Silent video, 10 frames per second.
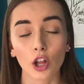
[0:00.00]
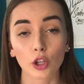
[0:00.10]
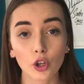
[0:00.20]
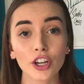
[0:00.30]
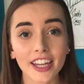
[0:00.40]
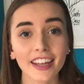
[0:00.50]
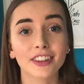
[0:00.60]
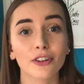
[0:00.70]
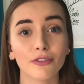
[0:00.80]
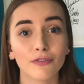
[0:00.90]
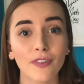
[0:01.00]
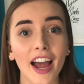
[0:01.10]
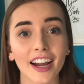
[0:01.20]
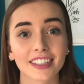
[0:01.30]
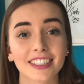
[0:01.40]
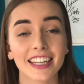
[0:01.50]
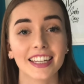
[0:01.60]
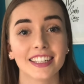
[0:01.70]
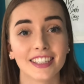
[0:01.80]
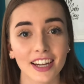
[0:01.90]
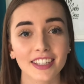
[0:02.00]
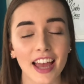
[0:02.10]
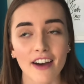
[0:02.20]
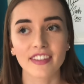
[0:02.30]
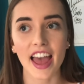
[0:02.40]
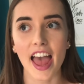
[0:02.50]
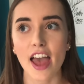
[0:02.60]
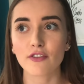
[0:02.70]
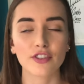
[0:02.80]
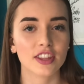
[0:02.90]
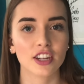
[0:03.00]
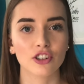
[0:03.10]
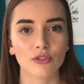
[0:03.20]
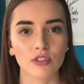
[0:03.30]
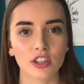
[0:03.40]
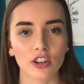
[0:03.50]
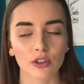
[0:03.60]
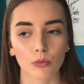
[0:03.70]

Look at the facts. It does have everything to do with each other.